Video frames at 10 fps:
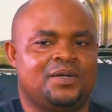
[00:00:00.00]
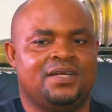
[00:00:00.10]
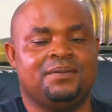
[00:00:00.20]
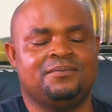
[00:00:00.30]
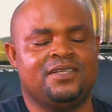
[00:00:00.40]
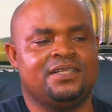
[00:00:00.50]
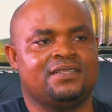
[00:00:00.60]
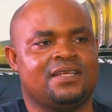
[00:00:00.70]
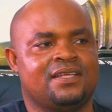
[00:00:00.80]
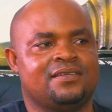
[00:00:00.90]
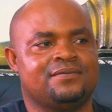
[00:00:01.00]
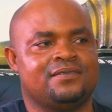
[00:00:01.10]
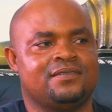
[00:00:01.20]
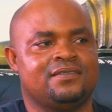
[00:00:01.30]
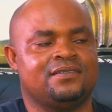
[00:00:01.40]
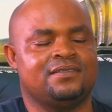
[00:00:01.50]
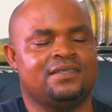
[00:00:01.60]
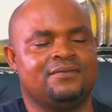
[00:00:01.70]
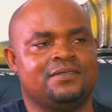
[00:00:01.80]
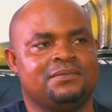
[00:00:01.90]
Well, thank you for
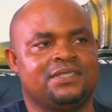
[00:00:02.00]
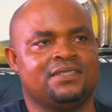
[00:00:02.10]
having me.